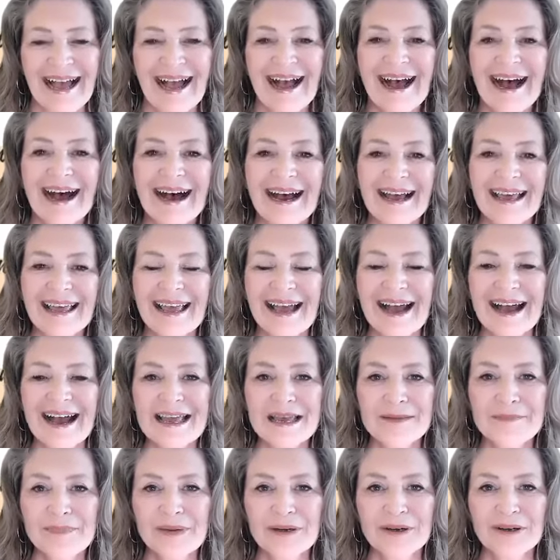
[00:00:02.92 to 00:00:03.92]
Hi, I
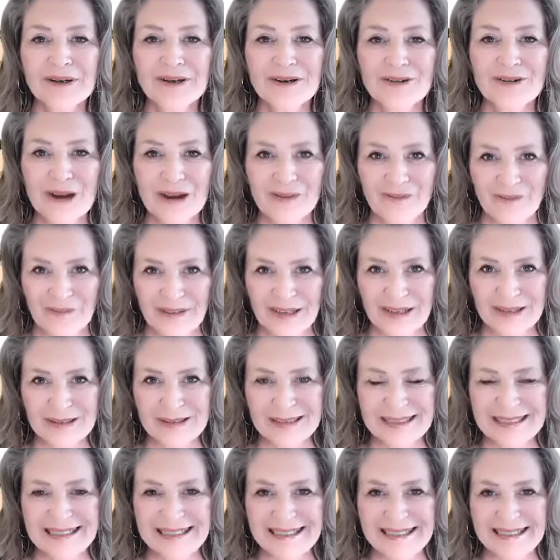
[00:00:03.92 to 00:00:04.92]
am Marion Grobb
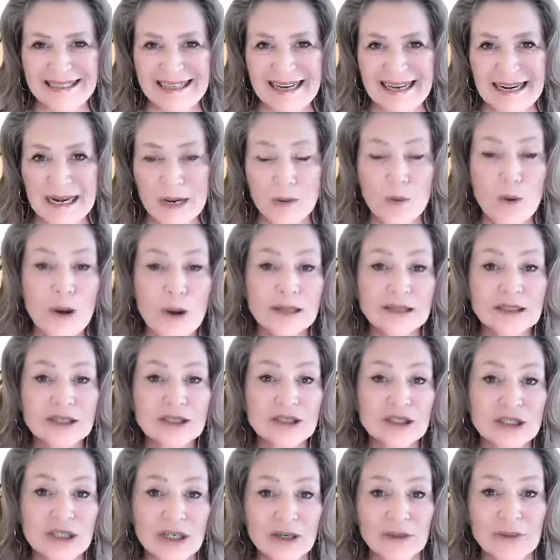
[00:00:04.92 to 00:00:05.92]
Finkelstein, and I want to
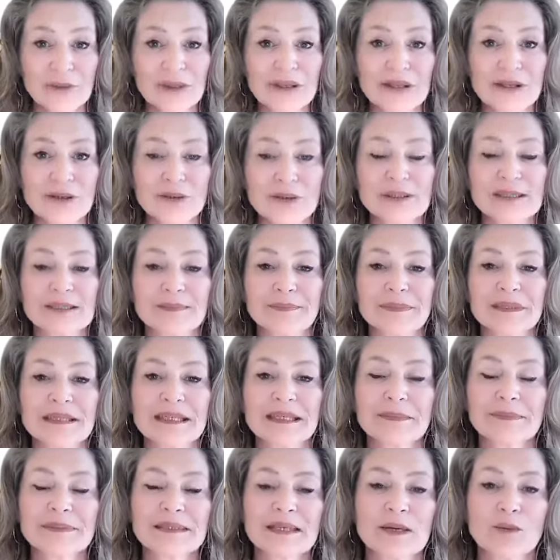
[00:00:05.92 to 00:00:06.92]
share with you some
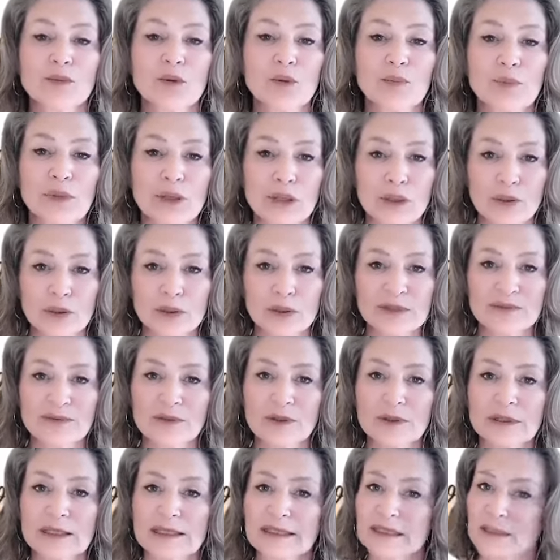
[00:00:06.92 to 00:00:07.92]
tips that will be
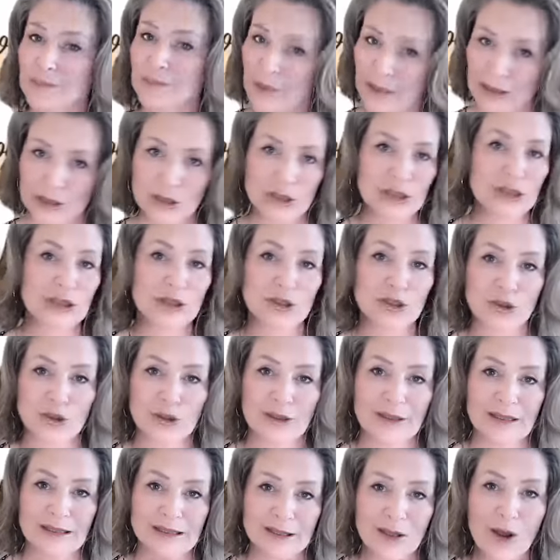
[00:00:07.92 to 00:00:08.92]
useful, especially
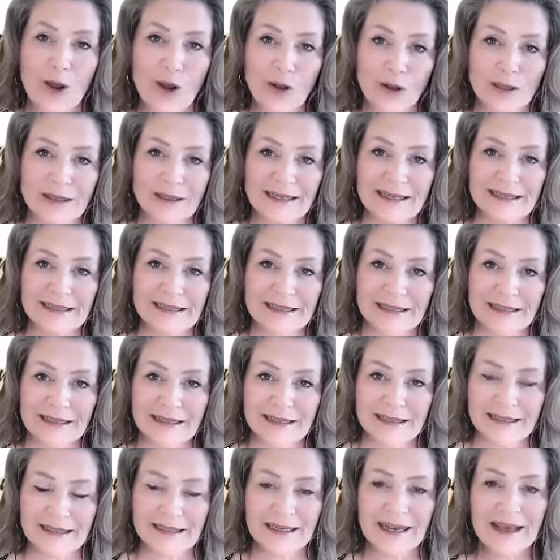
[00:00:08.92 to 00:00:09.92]
during this holiday
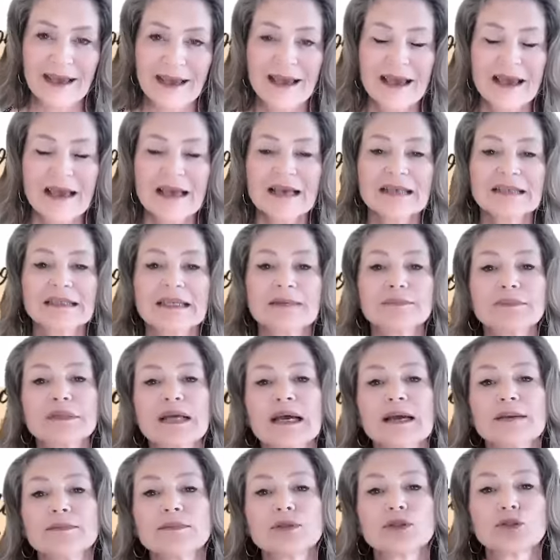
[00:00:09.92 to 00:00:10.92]
season.
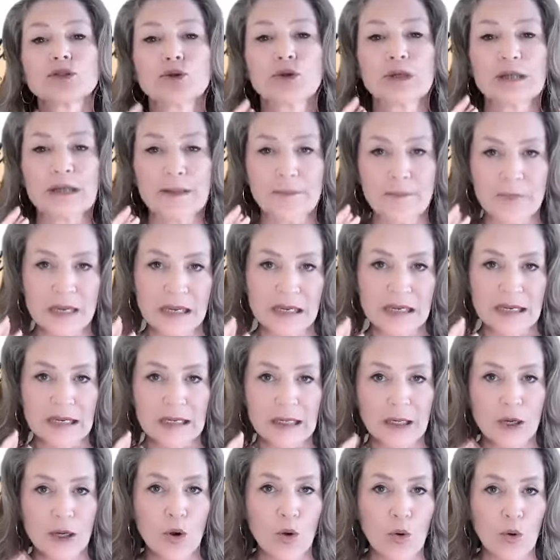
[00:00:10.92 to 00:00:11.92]
Sometimes you're in a
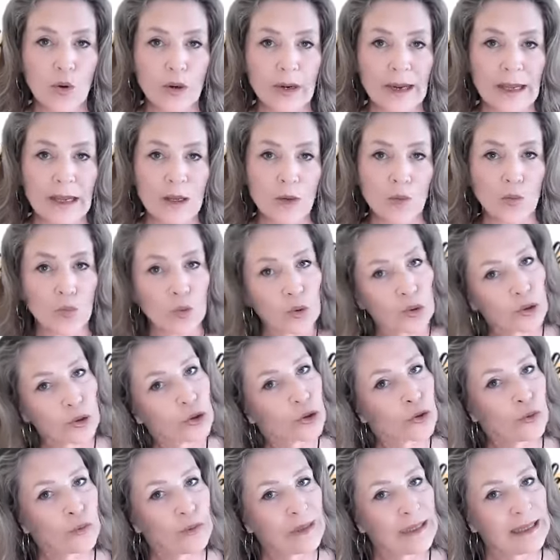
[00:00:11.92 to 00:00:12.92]
meeting or a
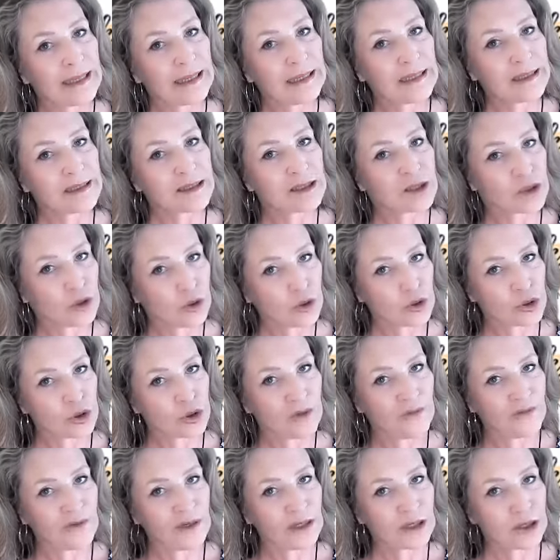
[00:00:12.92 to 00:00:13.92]
work-related
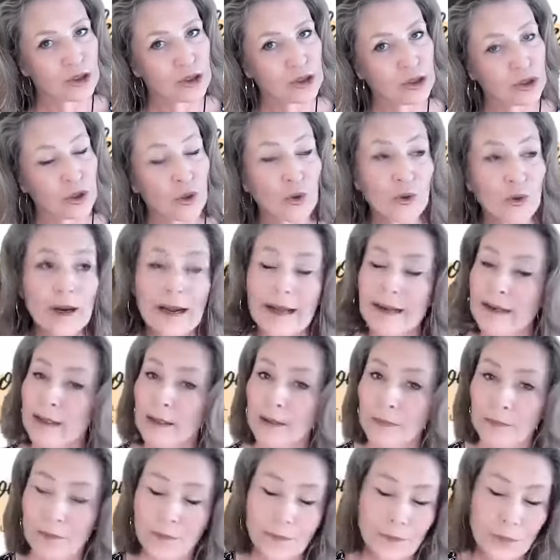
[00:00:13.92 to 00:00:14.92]
social function or at
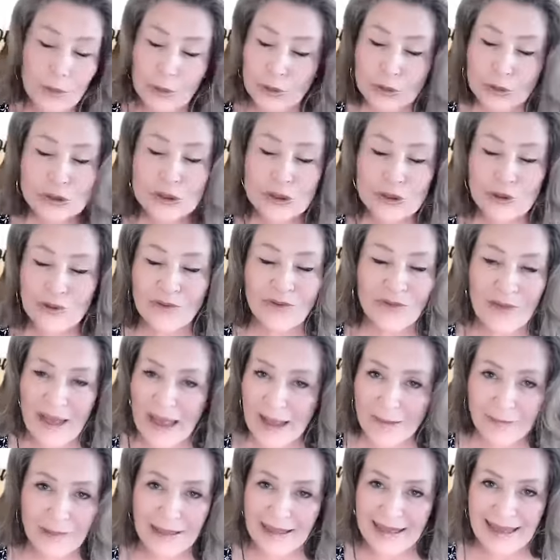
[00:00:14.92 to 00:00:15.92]
a personal
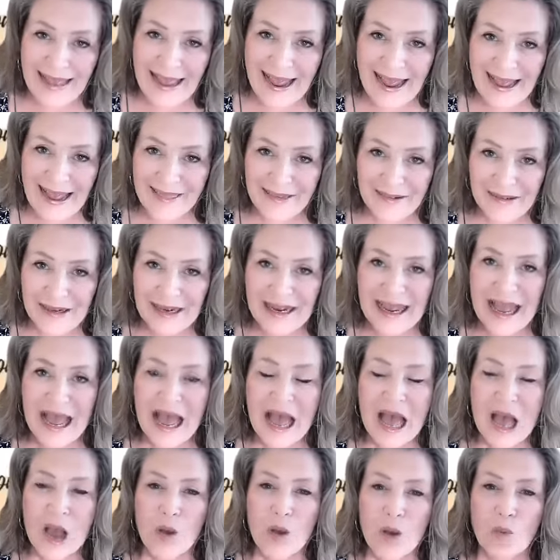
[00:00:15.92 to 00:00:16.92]
family gathering
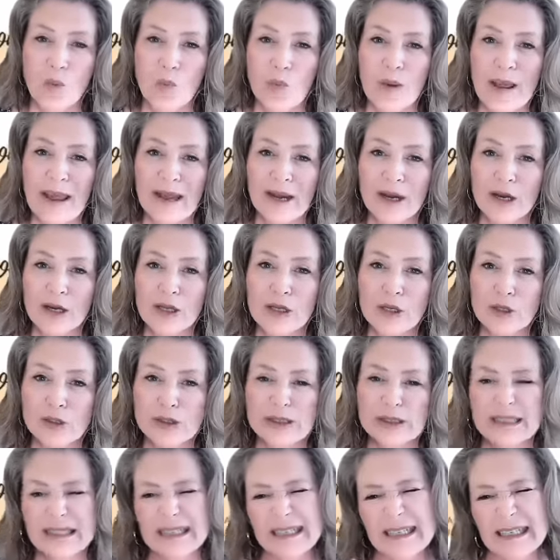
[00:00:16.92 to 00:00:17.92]
where you're
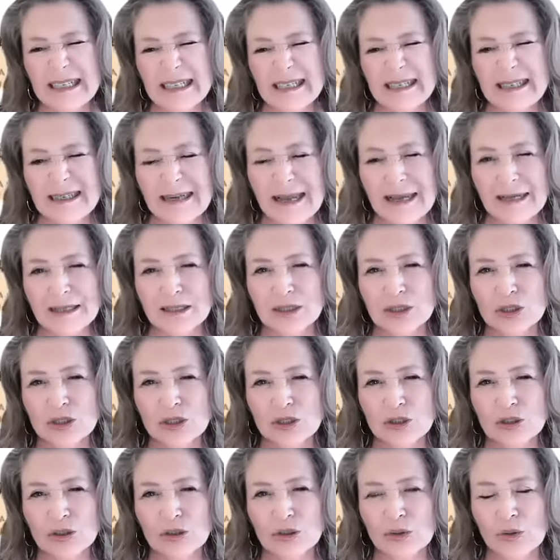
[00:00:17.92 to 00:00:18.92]
seated next
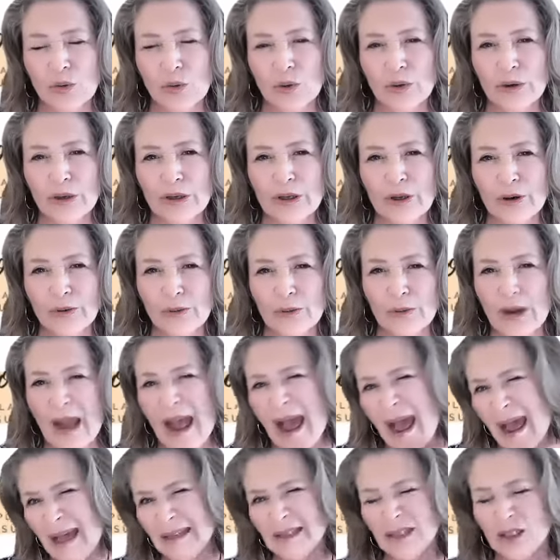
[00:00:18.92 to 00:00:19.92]
to or you're
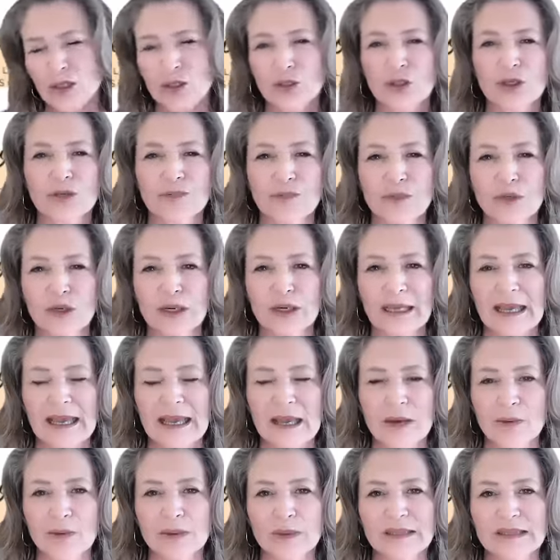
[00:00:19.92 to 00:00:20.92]
asked to
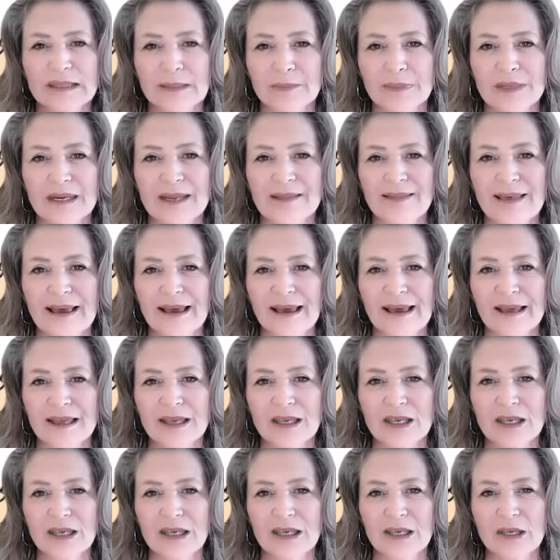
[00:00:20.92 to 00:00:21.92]
communicate with somebody that
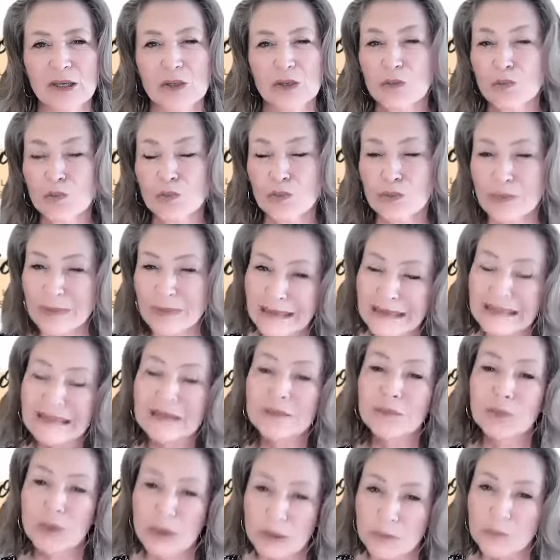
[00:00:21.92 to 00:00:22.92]
you
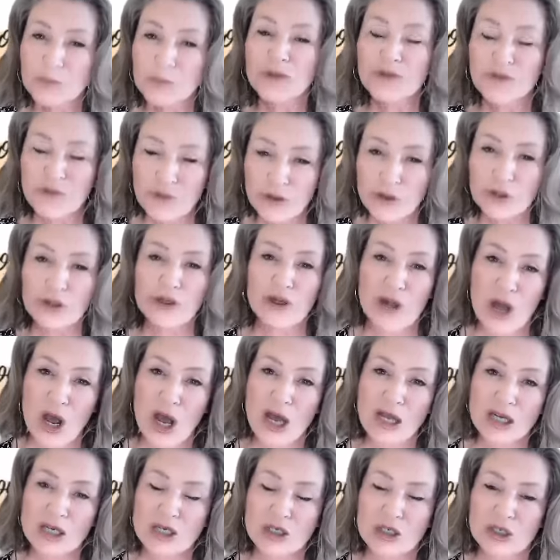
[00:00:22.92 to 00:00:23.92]
really would prefer
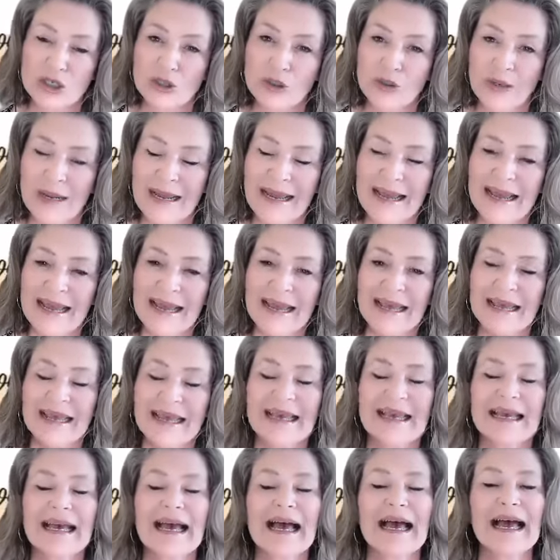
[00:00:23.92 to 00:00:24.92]
not to.
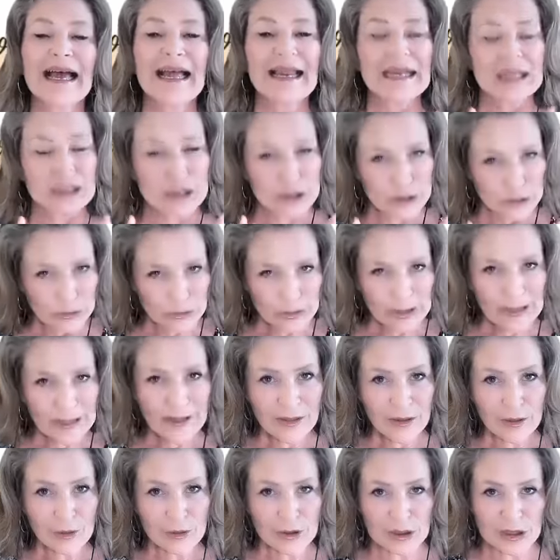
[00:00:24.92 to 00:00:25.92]
During
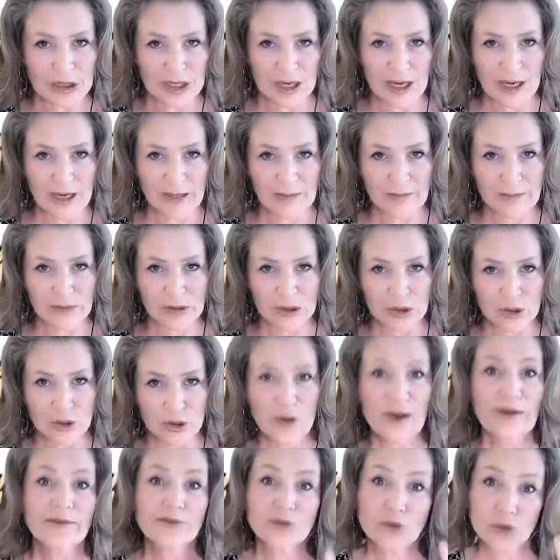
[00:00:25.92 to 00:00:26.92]
those times, you
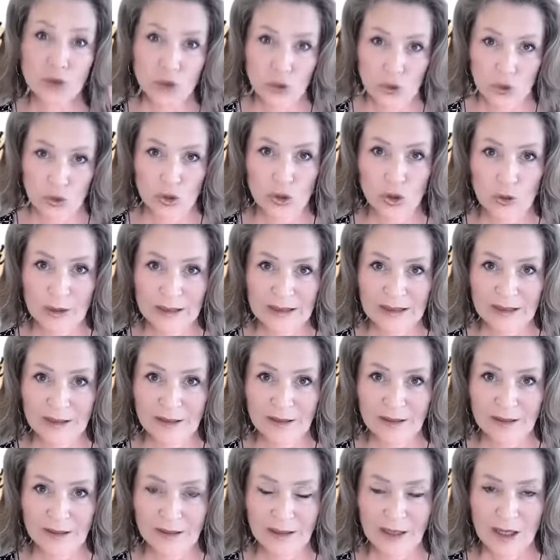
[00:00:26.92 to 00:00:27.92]
have two
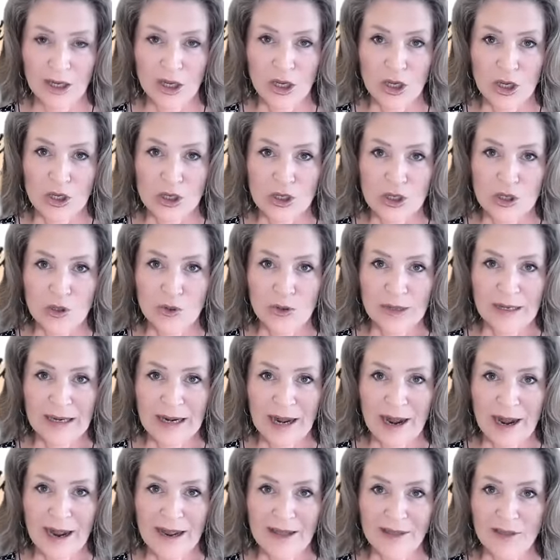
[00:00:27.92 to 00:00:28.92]
choices. You can
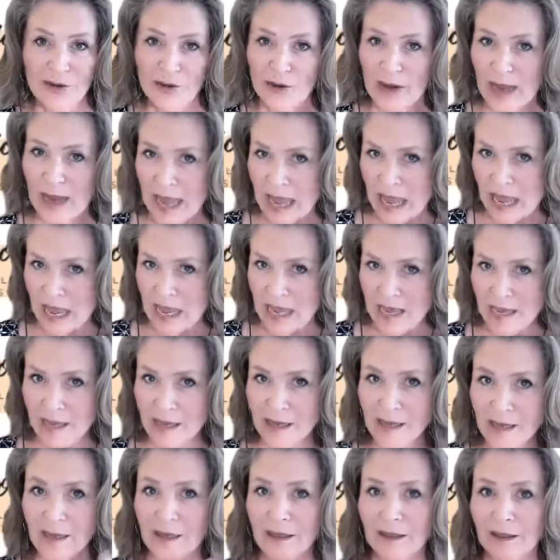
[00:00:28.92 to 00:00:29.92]
either
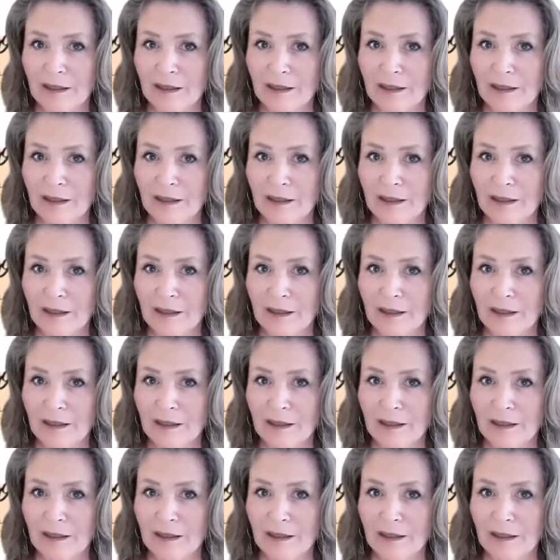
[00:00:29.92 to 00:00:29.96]
A,